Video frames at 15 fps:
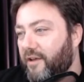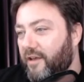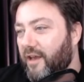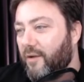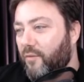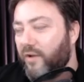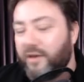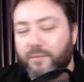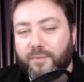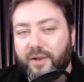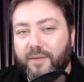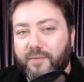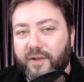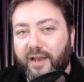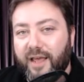yeah, we can
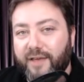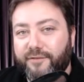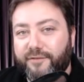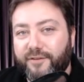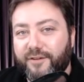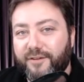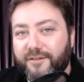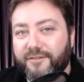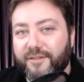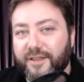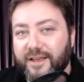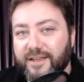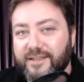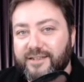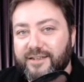blame the left for
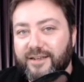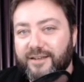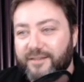this.